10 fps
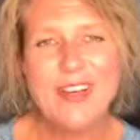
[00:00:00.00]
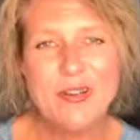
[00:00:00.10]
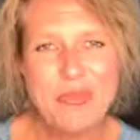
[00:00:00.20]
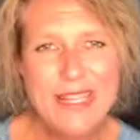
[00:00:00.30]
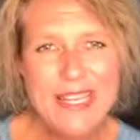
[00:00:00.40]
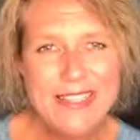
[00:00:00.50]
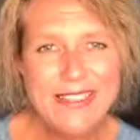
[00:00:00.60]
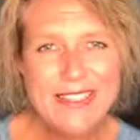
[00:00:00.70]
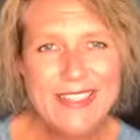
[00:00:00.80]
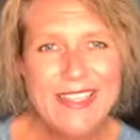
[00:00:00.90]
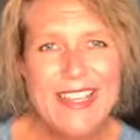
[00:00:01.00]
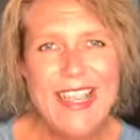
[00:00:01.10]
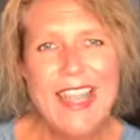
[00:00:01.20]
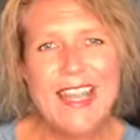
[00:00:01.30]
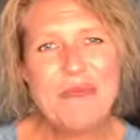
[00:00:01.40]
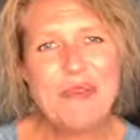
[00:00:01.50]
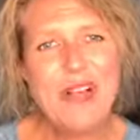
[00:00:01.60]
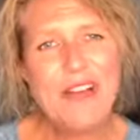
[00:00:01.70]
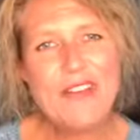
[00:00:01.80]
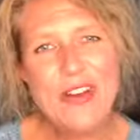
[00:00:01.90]
Hope and Healing, and
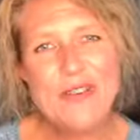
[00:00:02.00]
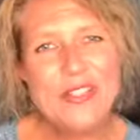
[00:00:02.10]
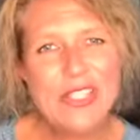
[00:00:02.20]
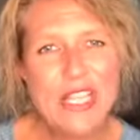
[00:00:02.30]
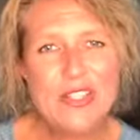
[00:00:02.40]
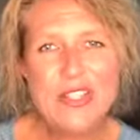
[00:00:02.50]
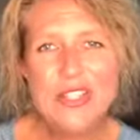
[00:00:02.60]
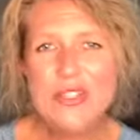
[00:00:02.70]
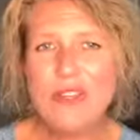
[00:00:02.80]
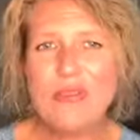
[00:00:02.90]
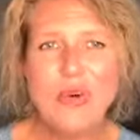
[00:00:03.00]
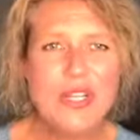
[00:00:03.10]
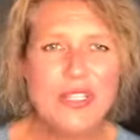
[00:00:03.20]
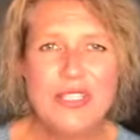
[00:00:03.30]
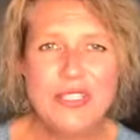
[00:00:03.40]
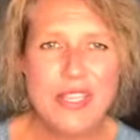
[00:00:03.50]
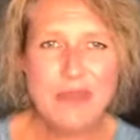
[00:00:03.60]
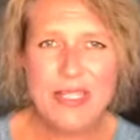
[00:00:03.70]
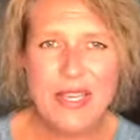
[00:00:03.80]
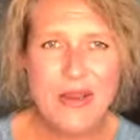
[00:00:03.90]
we'll have conversations. You have questions,
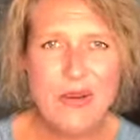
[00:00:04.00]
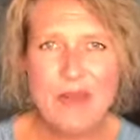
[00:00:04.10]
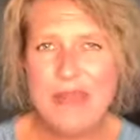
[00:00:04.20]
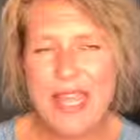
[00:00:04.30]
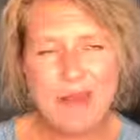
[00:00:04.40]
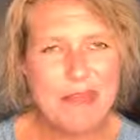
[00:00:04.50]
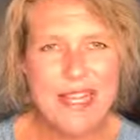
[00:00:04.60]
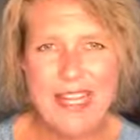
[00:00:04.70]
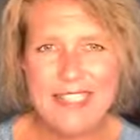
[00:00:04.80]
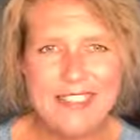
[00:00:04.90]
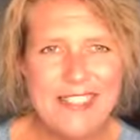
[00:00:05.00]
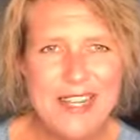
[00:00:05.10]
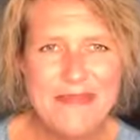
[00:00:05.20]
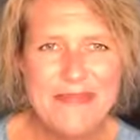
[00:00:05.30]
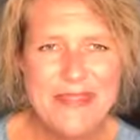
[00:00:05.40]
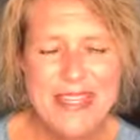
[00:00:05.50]
let me know. I'd be happy to answer them.